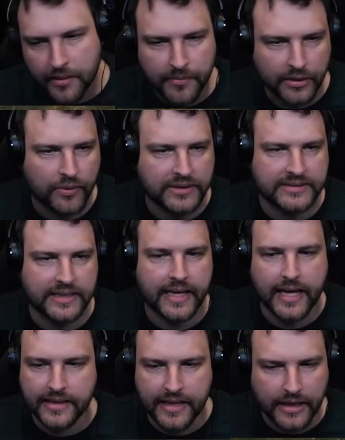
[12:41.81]
But once
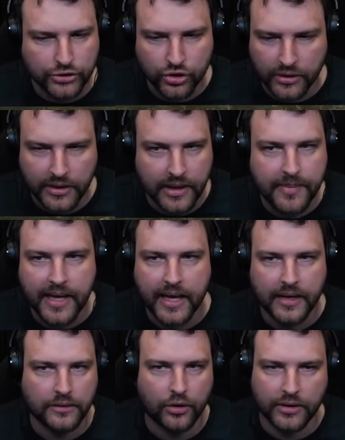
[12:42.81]
again, that's only me
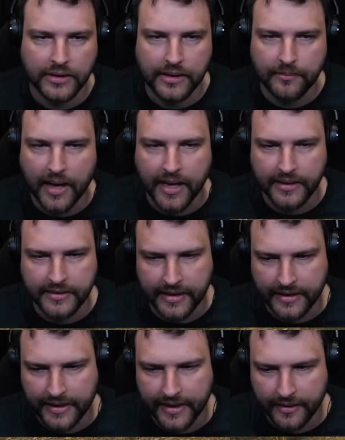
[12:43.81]
and only my
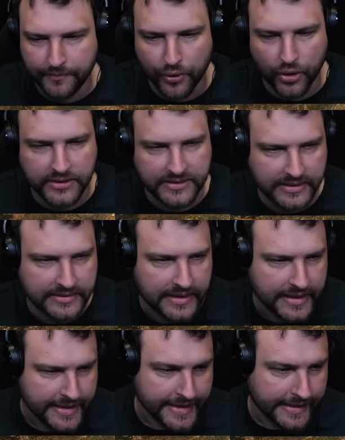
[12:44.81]
thinking process.
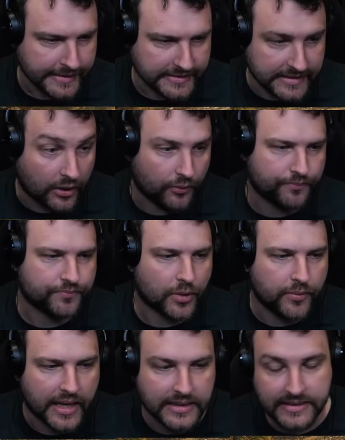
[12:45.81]
So,
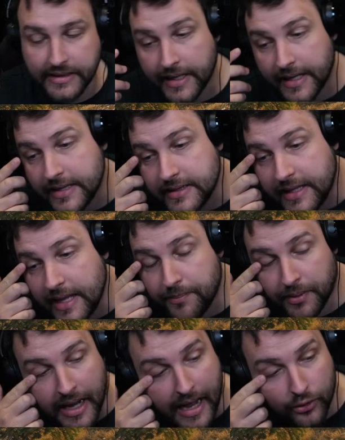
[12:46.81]
we are sitting in
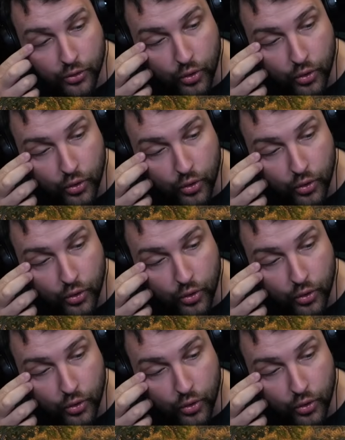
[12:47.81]
deep Kaku